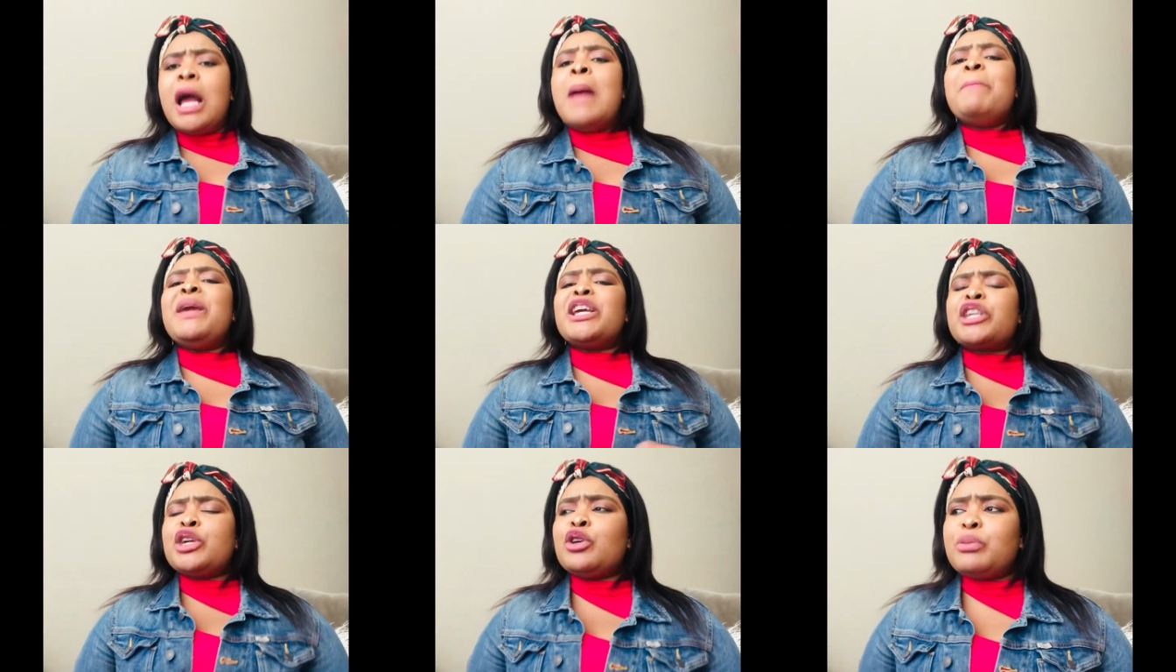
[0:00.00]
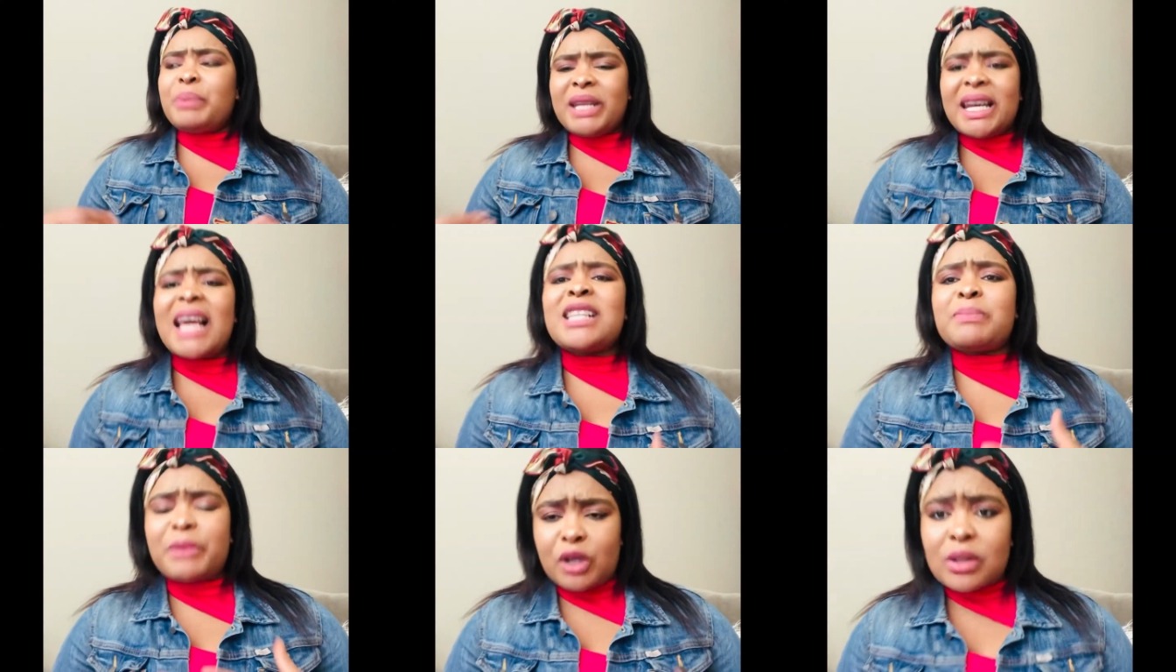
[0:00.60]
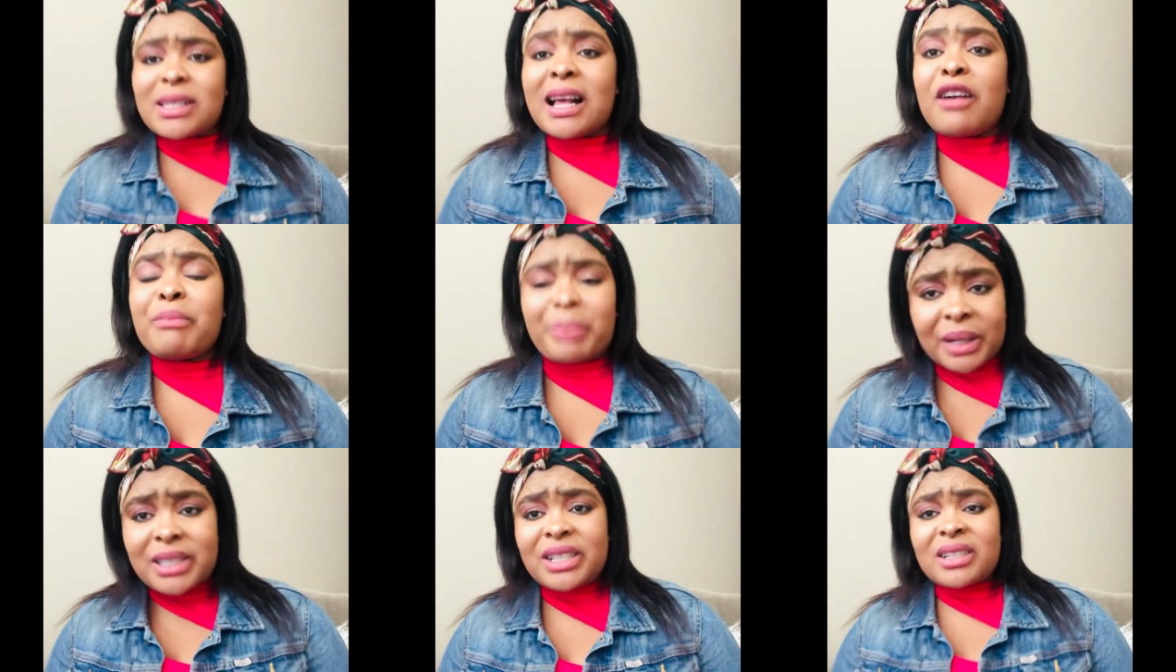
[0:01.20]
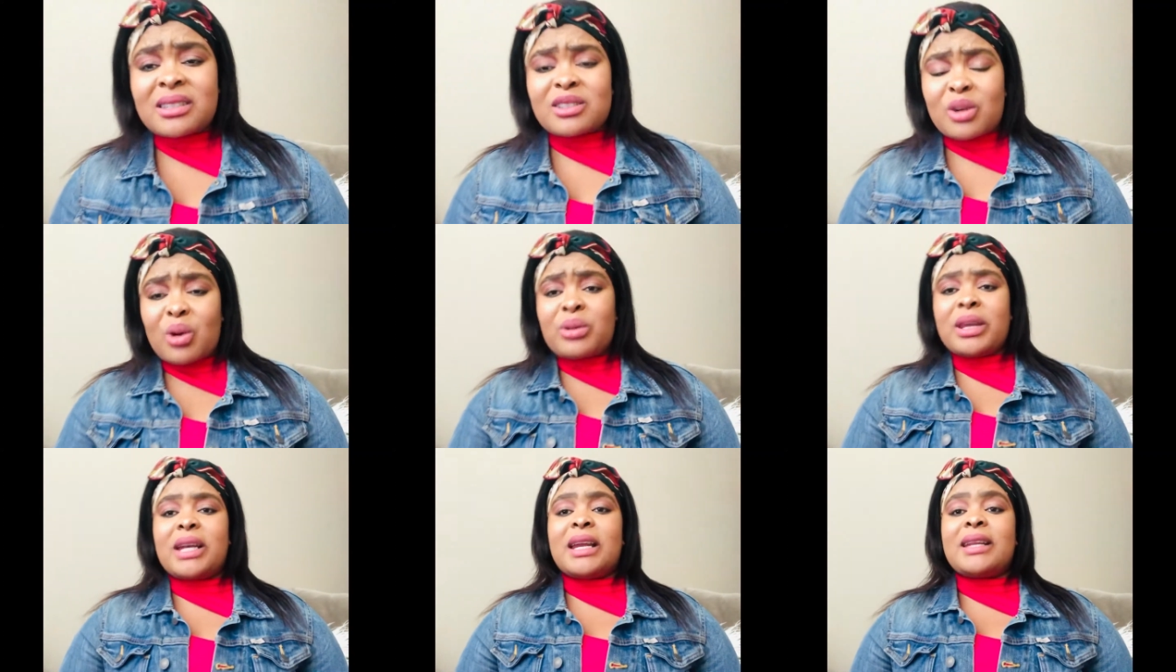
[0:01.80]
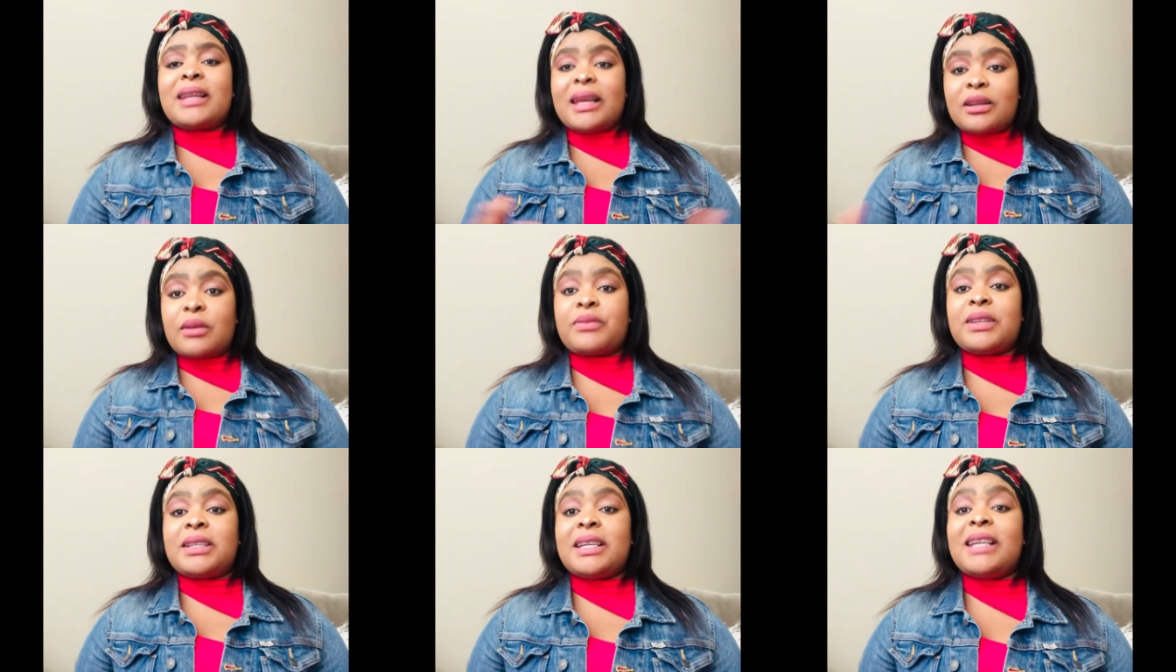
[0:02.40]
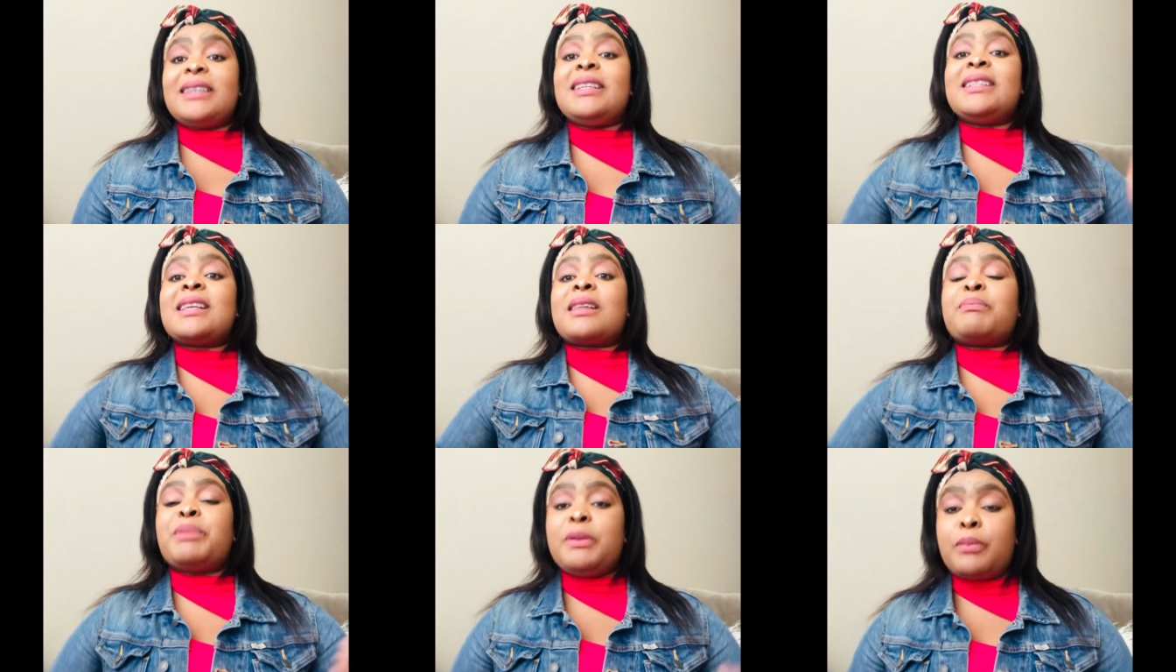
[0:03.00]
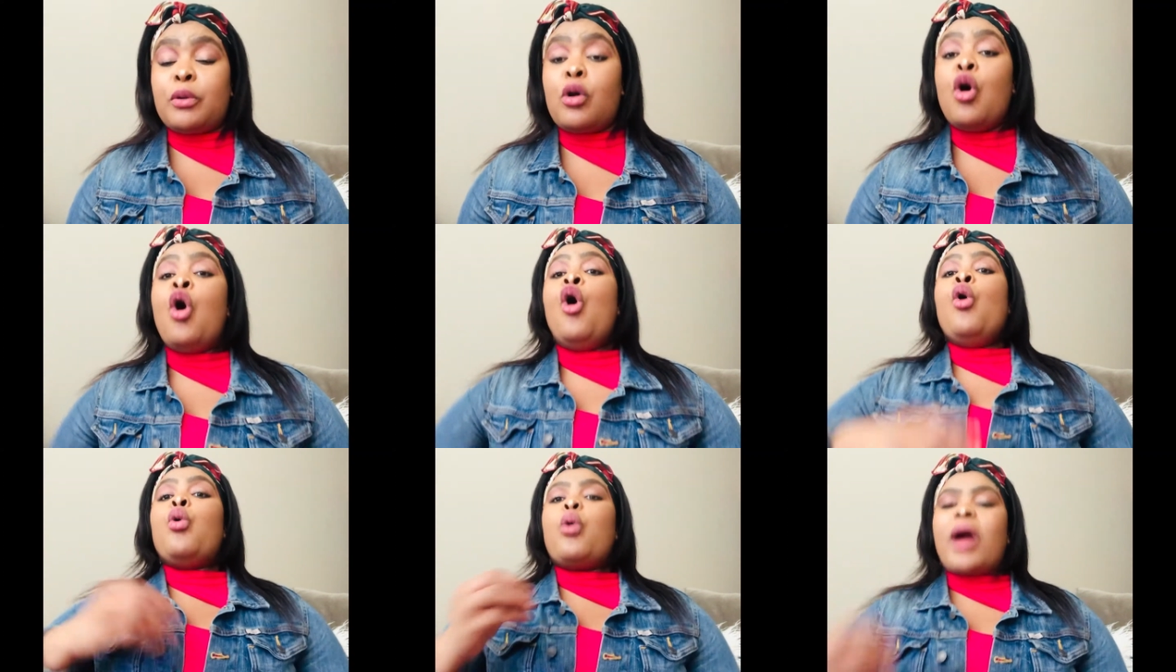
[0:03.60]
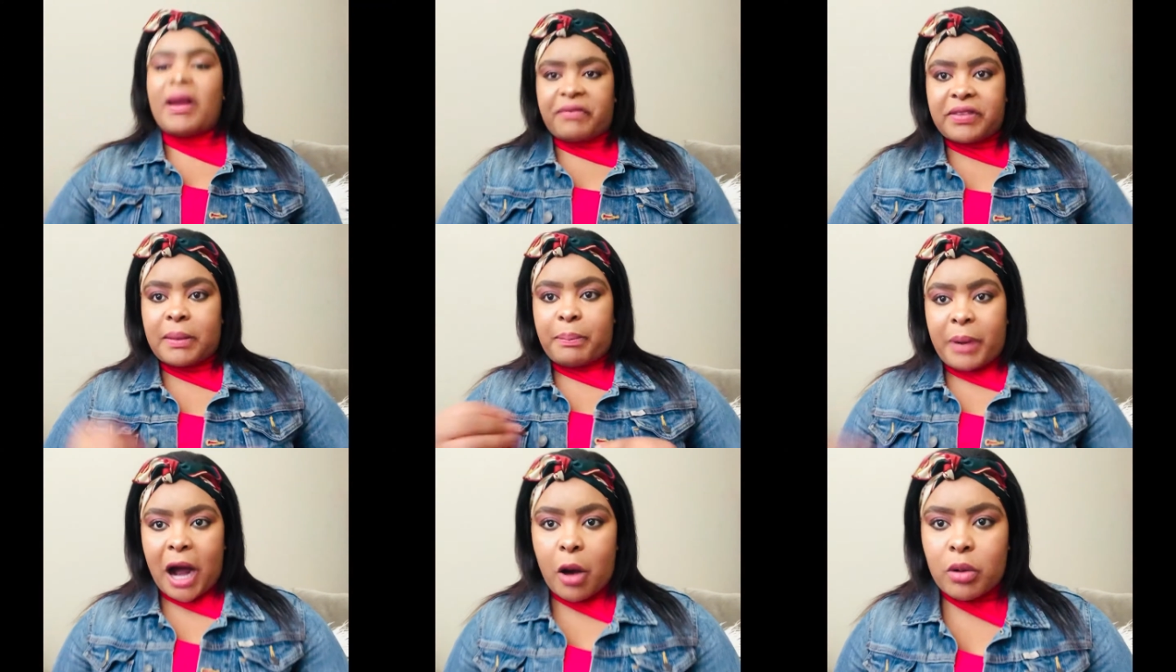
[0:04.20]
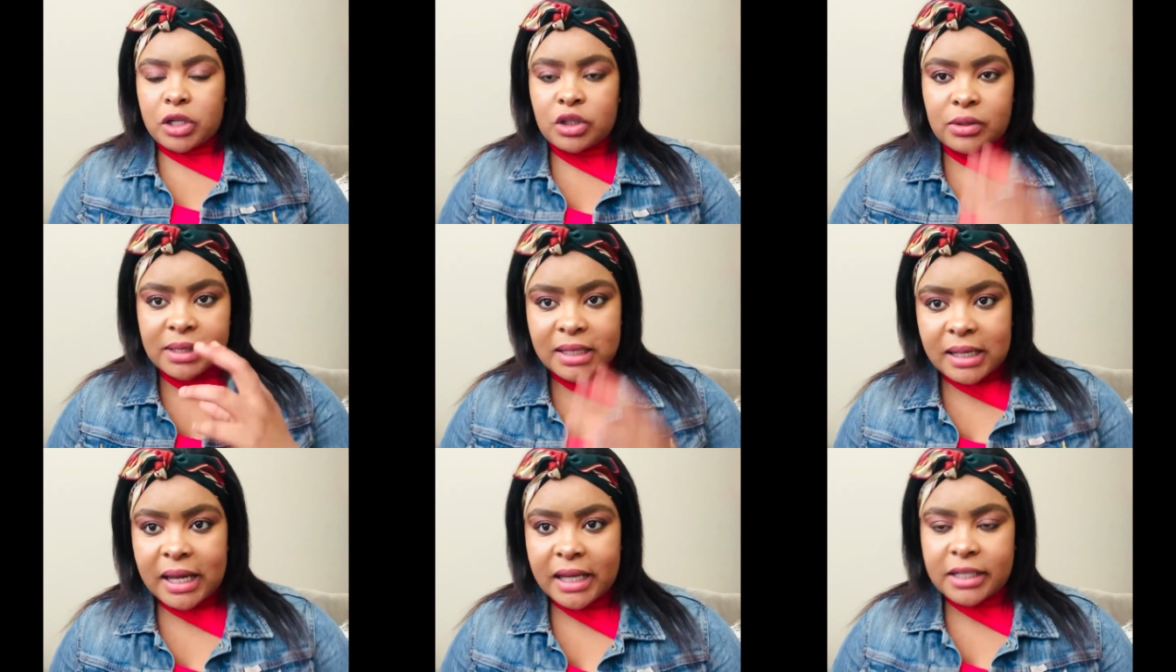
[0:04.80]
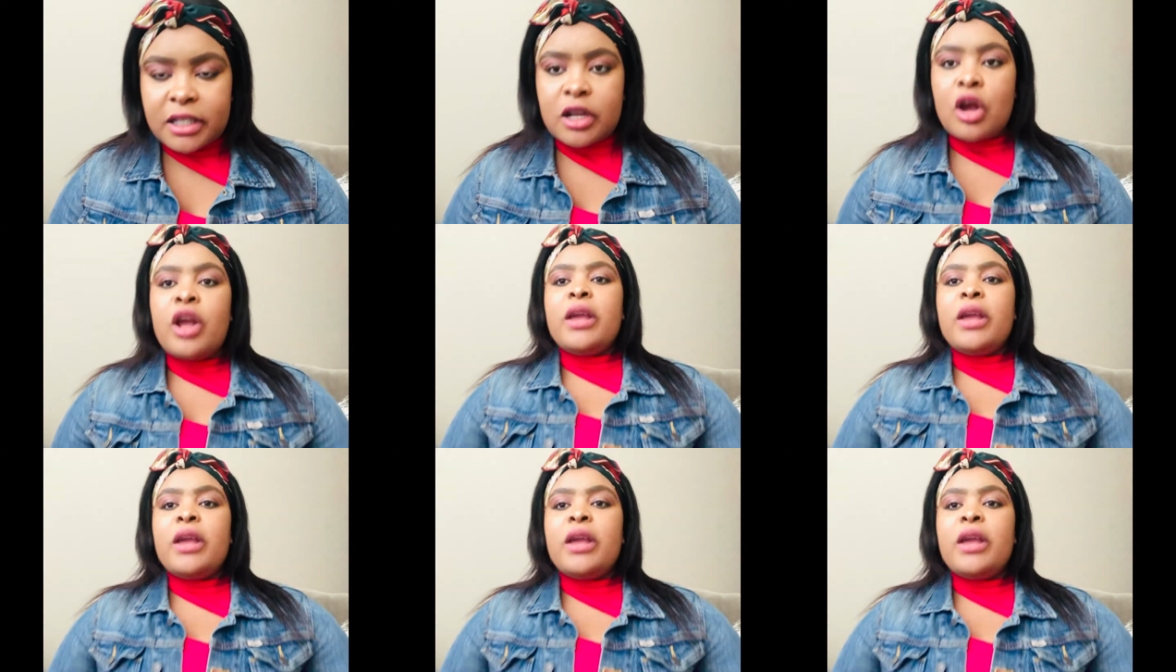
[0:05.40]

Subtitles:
Be cute, be nice, be yourself, but just know that at the end of the day, these are the people who have the power to select